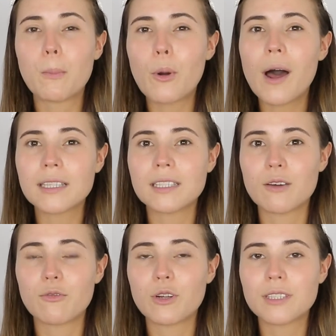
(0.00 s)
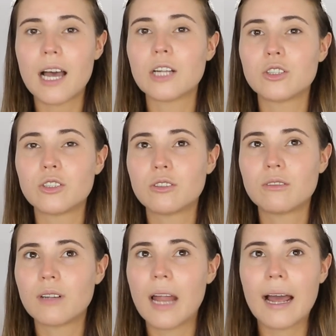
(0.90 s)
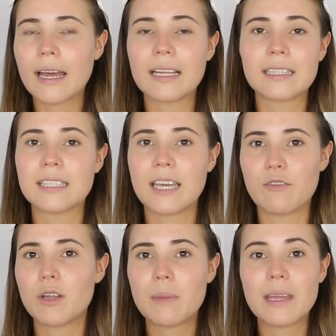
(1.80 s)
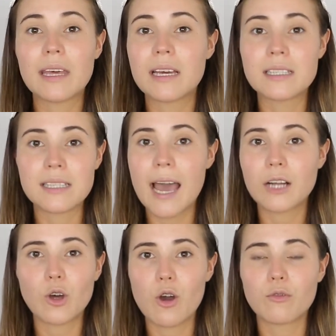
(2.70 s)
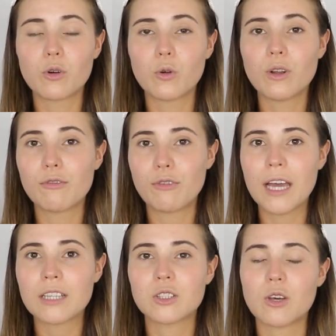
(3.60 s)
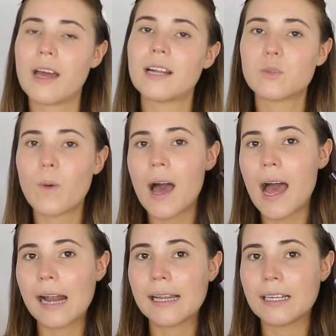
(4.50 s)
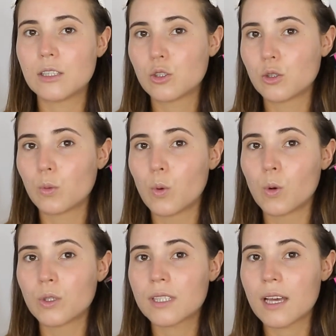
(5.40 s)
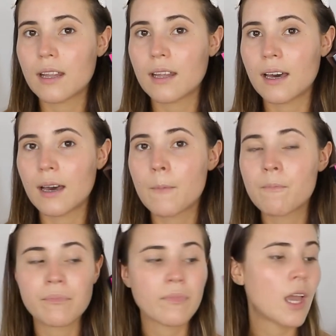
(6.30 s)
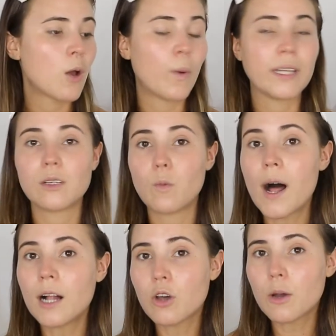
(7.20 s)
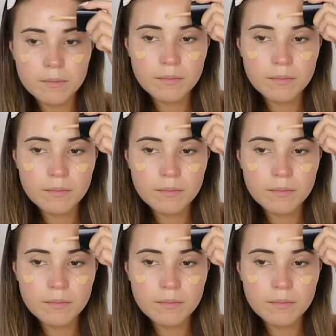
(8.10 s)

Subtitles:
price difference, it's giving me the exact overall effect. So that is why I lean towards the Wetnwild.